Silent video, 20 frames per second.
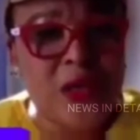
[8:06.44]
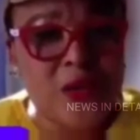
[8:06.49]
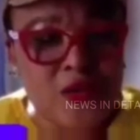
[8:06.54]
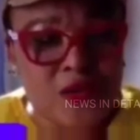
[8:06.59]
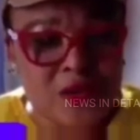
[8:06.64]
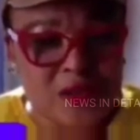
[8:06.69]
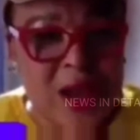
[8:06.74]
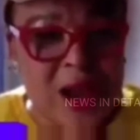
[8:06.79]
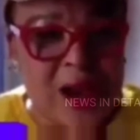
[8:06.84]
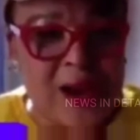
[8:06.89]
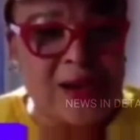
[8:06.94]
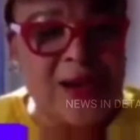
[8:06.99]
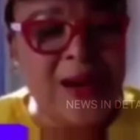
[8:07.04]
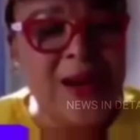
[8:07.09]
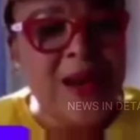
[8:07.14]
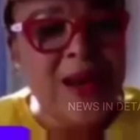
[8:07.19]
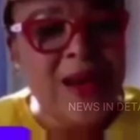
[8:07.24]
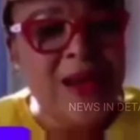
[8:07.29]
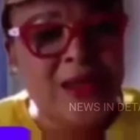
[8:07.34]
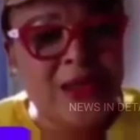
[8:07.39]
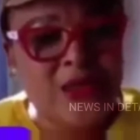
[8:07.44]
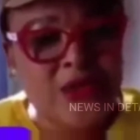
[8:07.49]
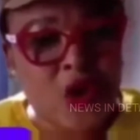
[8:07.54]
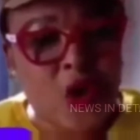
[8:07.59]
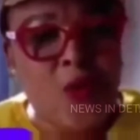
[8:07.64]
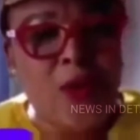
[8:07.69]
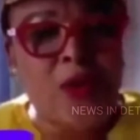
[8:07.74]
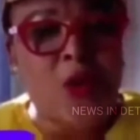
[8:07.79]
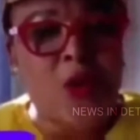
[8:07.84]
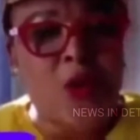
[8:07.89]
genocide is
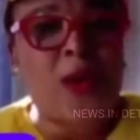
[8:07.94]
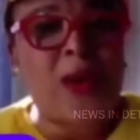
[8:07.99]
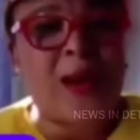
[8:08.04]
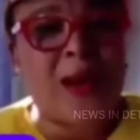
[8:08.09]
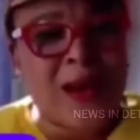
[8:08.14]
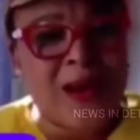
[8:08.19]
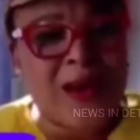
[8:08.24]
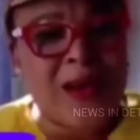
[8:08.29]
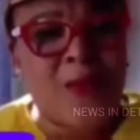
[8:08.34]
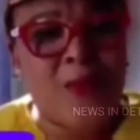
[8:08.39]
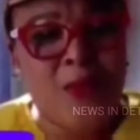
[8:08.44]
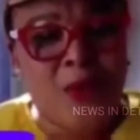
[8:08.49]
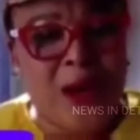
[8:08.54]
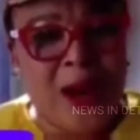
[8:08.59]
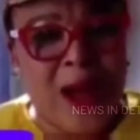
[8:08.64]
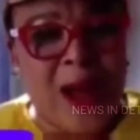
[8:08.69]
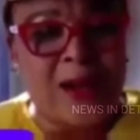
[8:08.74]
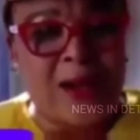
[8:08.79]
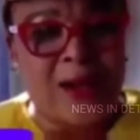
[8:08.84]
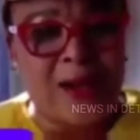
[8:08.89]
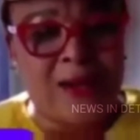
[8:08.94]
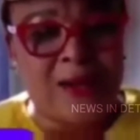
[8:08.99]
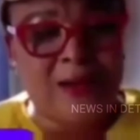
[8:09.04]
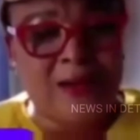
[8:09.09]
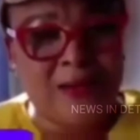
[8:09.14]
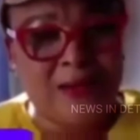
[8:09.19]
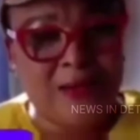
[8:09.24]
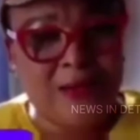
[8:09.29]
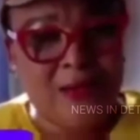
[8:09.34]
going on in Igbo land.